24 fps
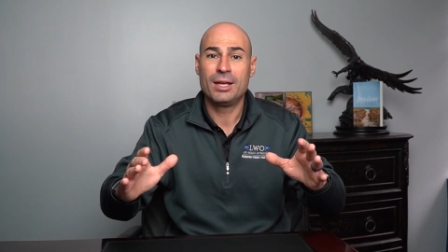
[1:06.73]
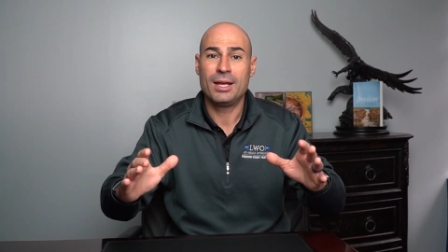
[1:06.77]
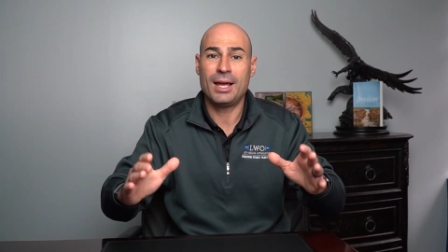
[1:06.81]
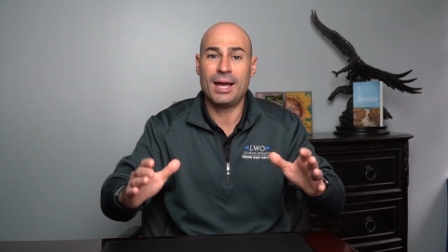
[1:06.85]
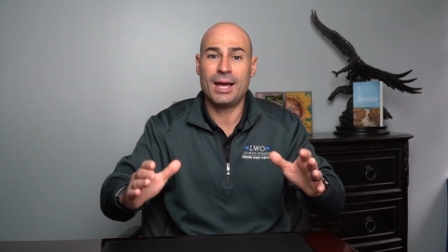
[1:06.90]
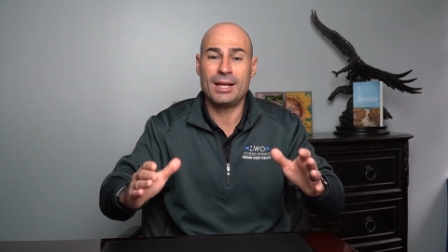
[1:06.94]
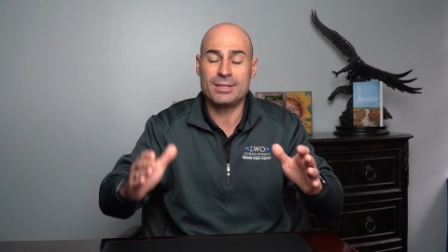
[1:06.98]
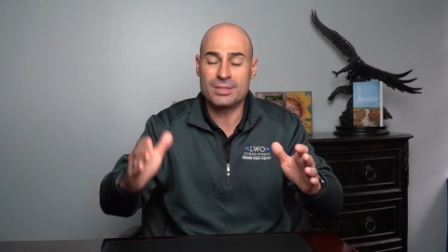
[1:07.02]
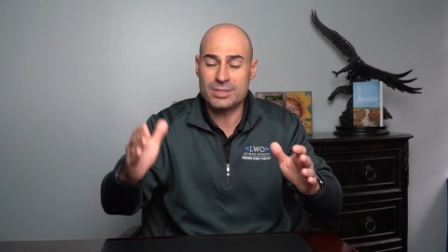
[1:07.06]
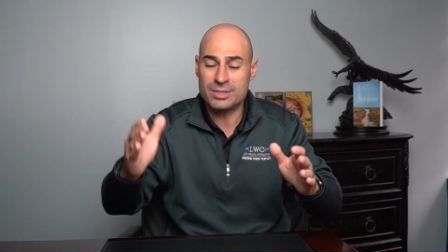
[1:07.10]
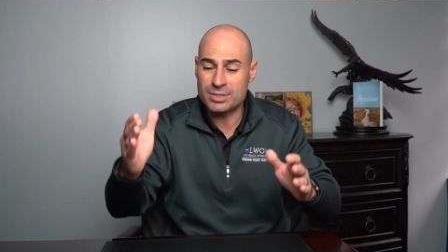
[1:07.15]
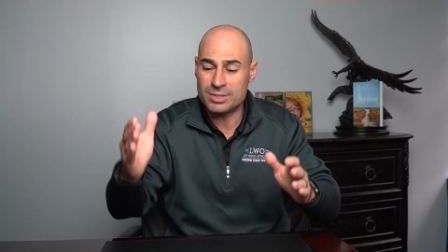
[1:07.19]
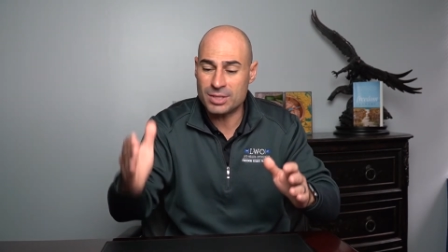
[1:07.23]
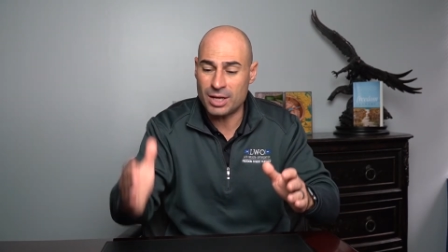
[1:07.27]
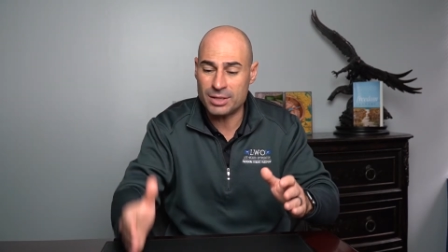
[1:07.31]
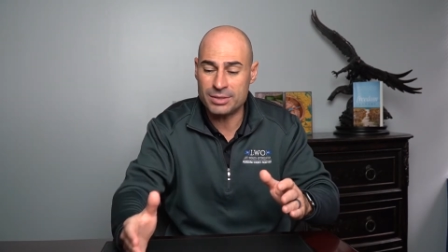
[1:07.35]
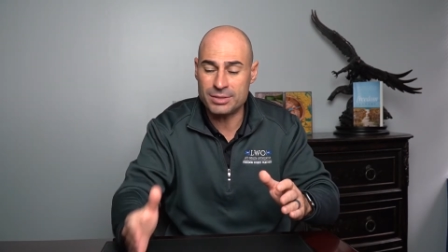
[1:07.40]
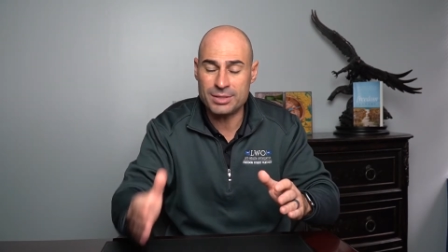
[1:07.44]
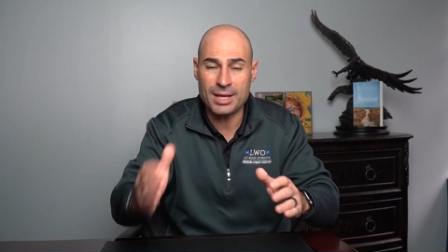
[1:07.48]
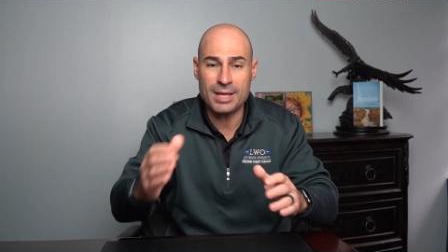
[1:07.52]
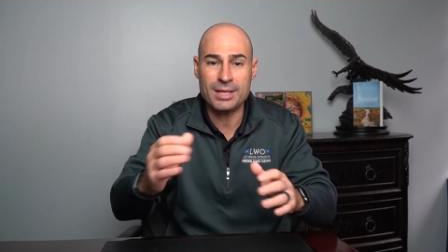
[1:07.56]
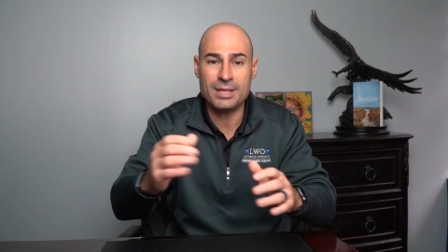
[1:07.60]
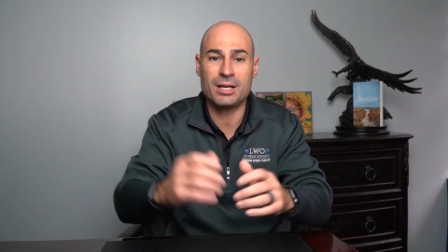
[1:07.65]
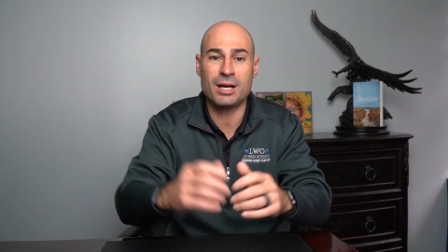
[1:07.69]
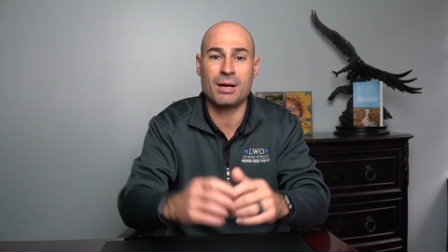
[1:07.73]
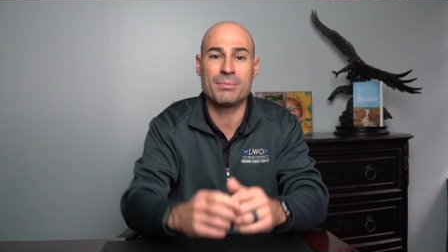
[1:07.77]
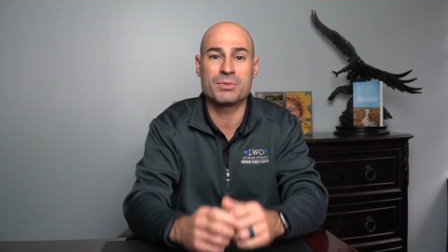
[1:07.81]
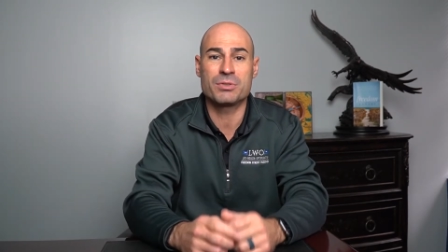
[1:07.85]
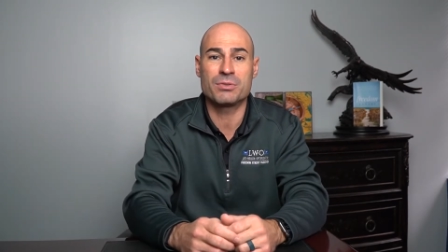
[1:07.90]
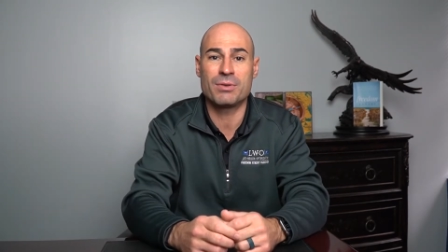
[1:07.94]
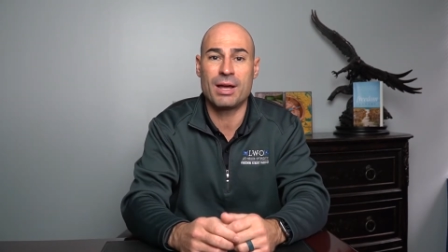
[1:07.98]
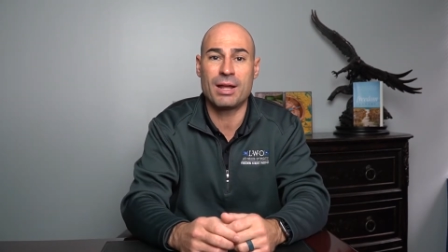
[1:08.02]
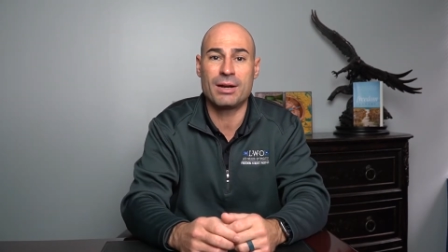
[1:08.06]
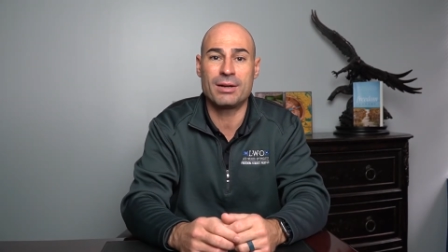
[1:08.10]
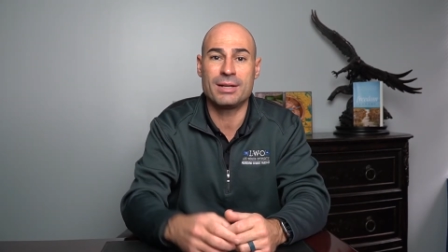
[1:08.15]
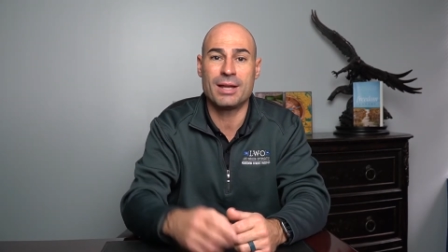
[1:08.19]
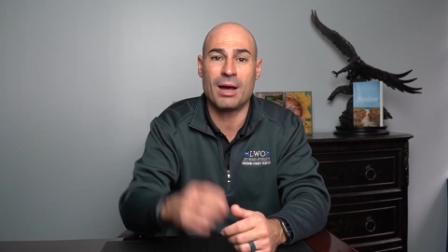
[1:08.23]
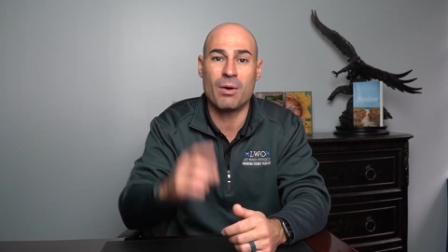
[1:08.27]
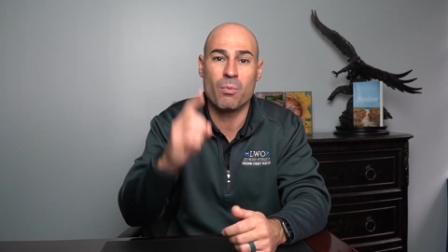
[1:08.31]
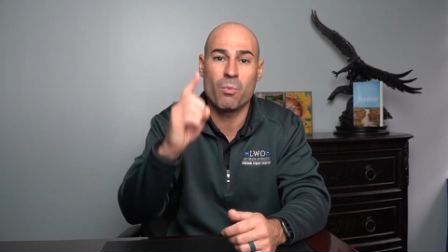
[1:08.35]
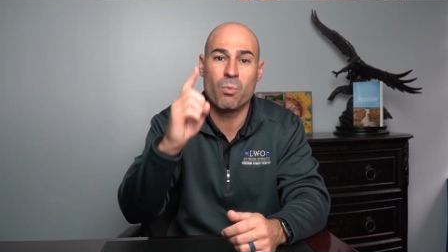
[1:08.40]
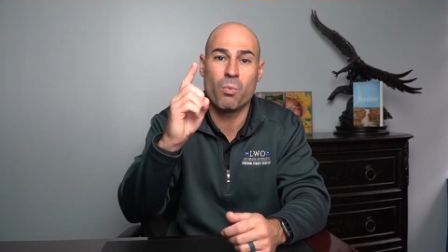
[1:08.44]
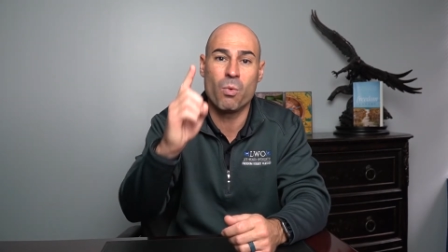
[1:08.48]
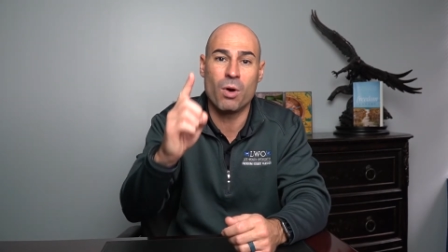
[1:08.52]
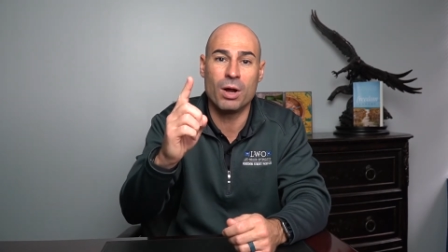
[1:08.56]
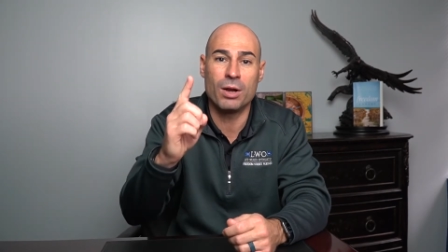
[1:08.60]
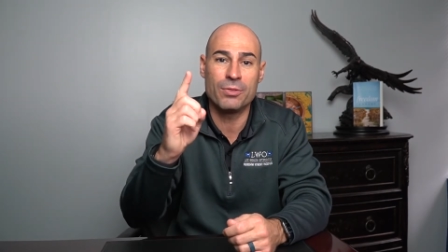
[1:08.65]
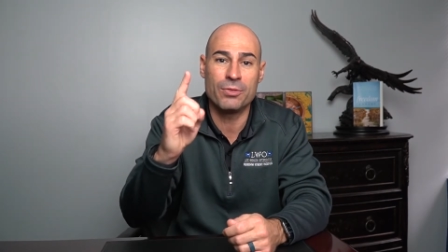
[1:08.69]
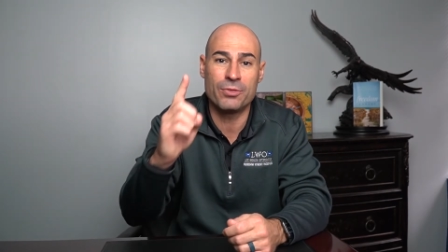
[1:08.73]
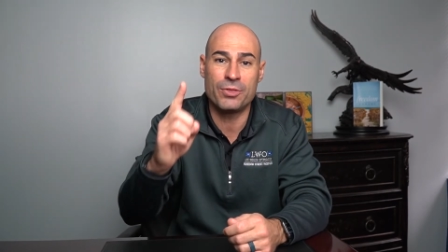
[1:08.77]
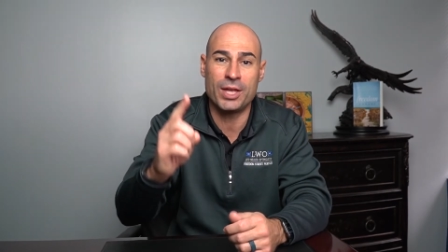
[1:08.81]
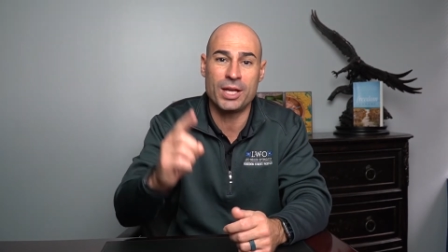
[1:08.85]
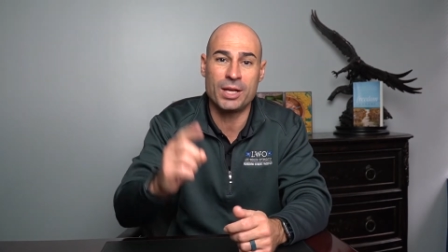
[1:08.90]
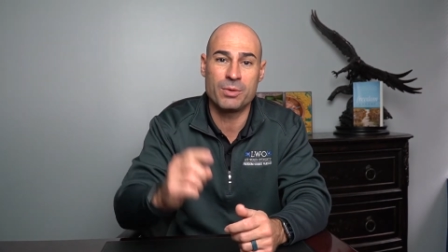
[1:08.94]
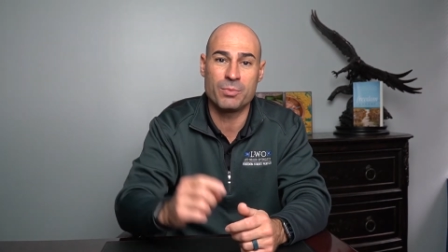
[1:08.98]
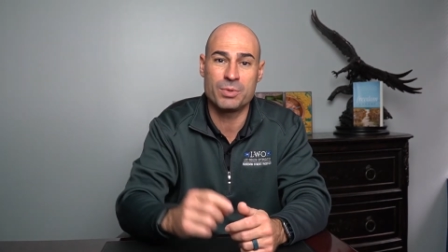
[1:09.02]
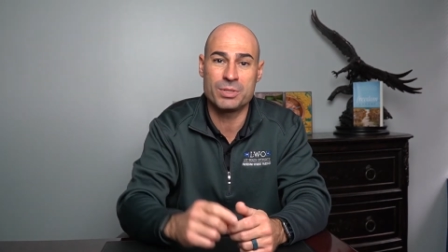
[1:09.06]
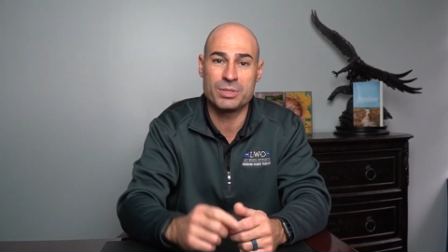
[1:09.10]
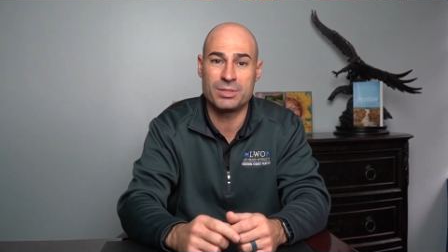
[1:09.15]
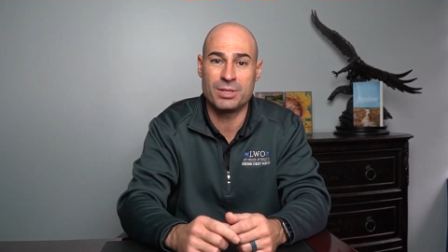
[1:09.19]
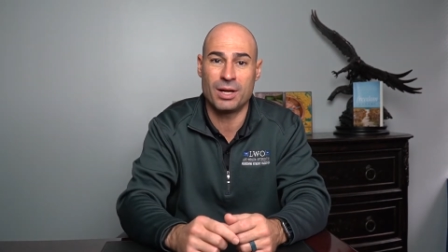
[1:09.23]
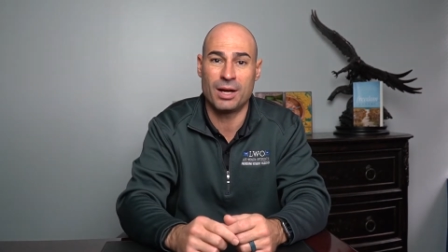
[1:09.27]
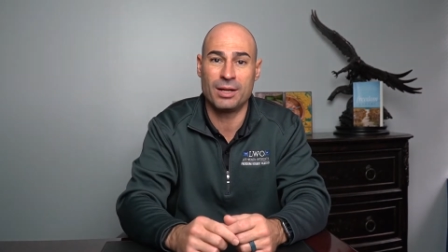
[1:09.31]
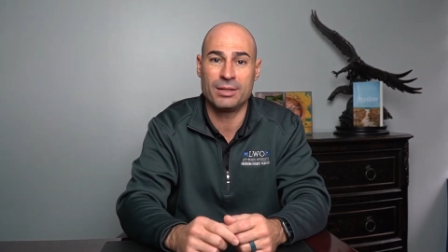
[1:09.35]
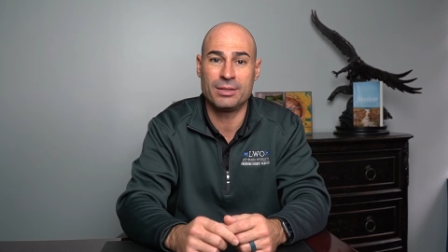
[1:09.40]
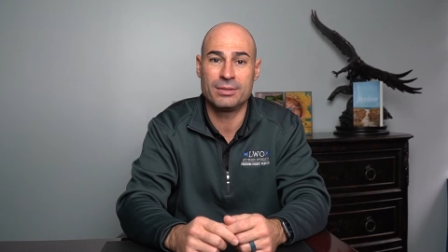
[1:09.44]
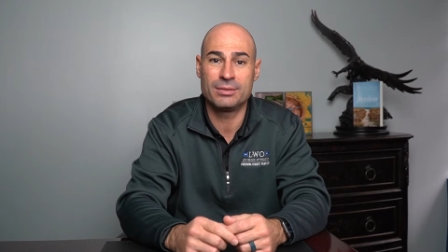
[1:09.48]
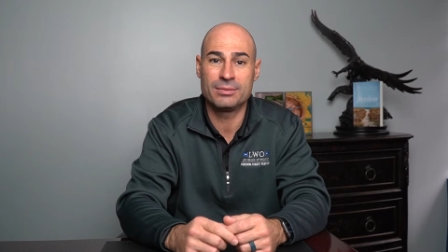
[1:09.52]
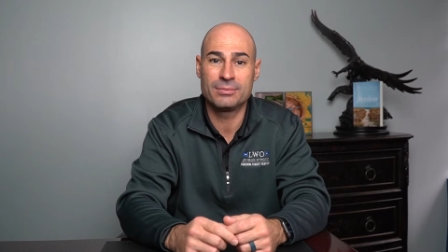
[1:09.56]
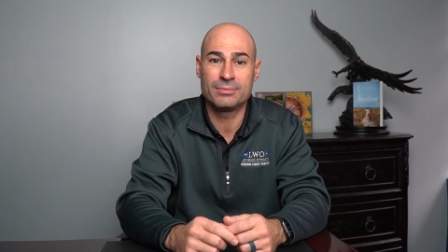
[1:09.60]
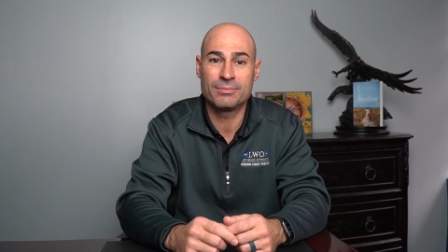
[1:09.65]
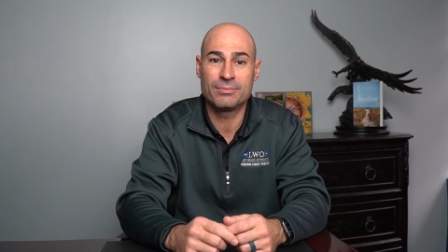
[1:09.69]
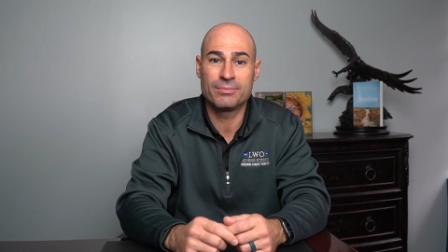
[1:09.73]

And Sunday comes around and not one thing was done.